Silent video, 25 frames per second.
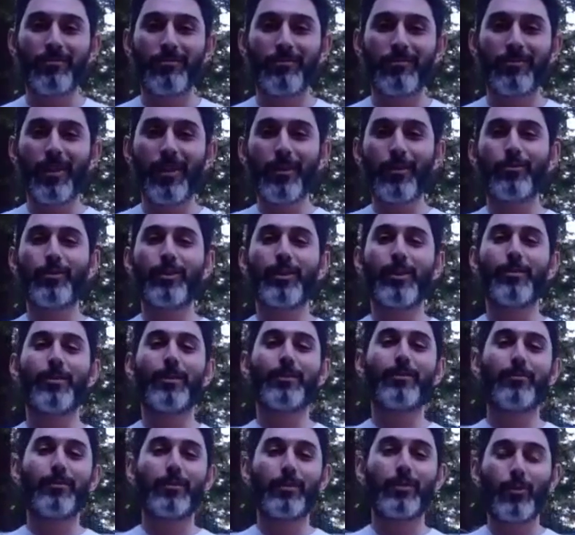Thank you so
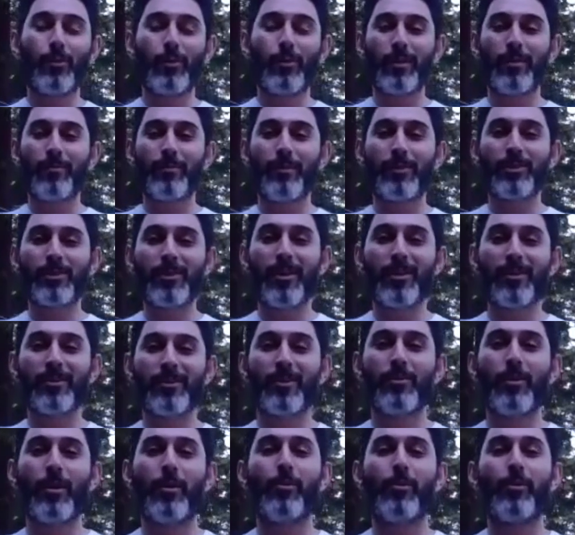much for joining me,
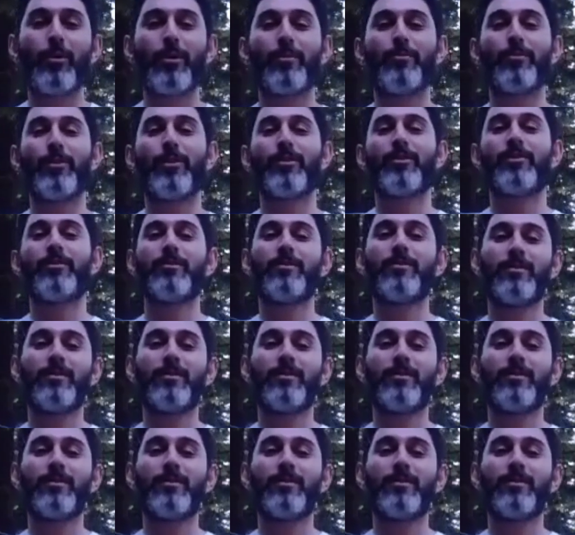Shako. How are you, brother?